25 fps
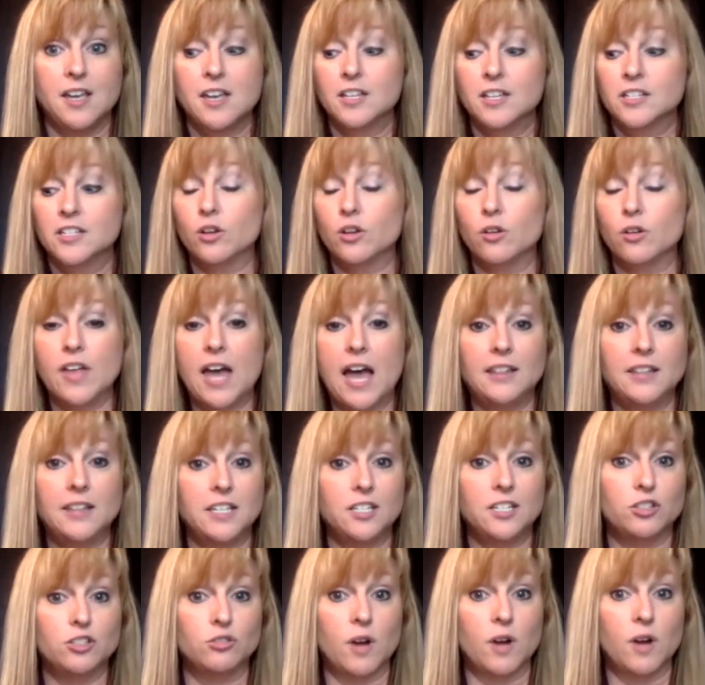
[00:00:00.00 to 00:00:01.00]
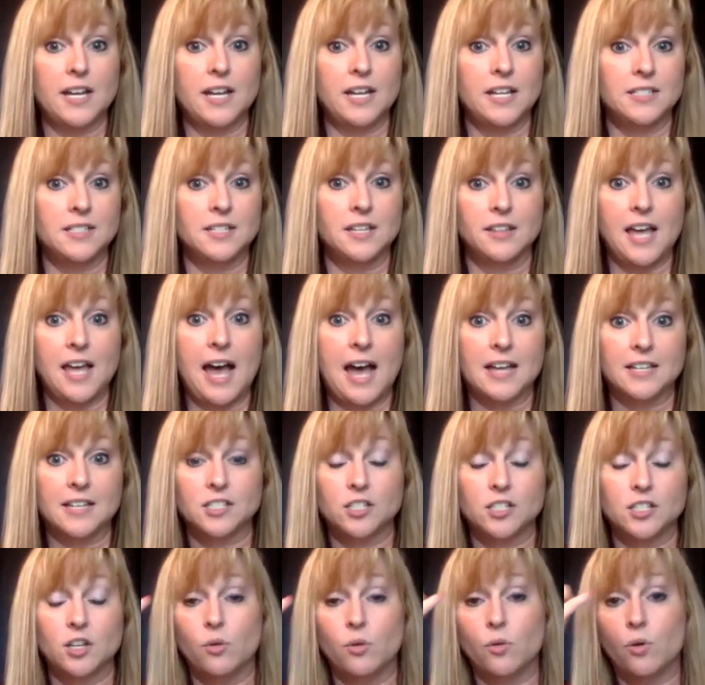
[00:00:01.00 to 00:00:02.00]
So that leads right into that.
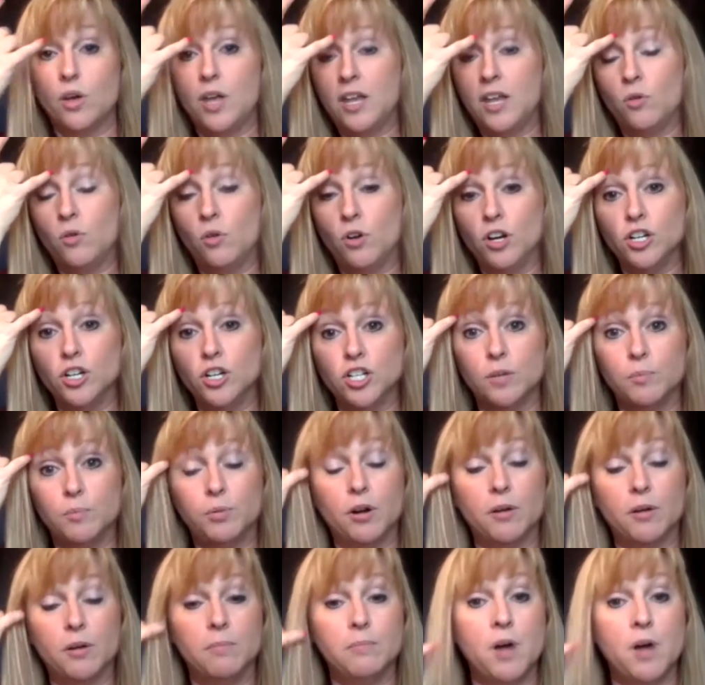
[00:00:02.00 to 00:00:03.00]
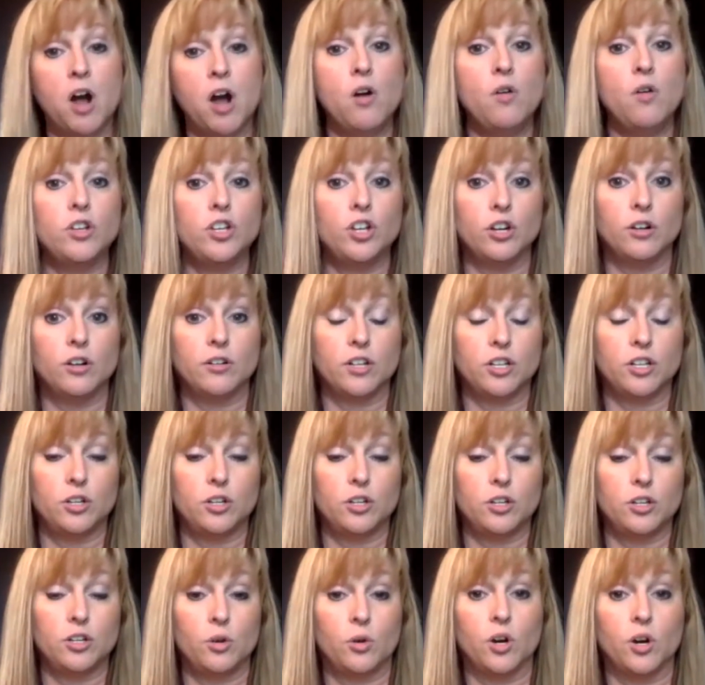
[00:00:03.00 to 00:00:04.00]
So in order to promote
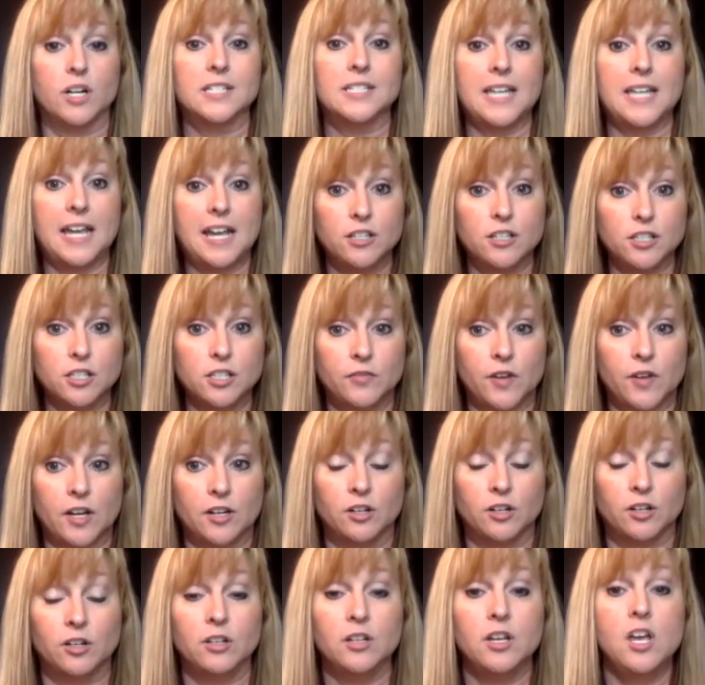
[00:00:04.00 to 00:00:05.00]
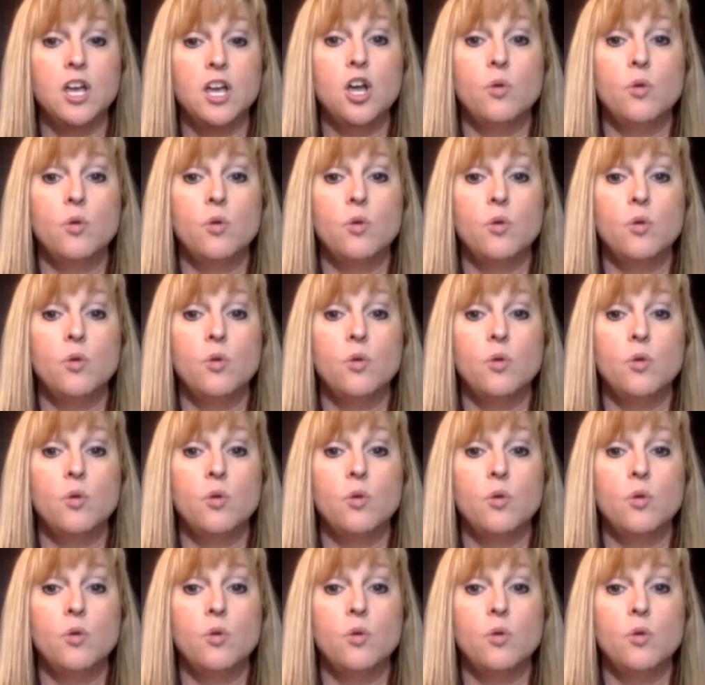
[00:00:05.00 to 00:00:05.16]
your sales funnel,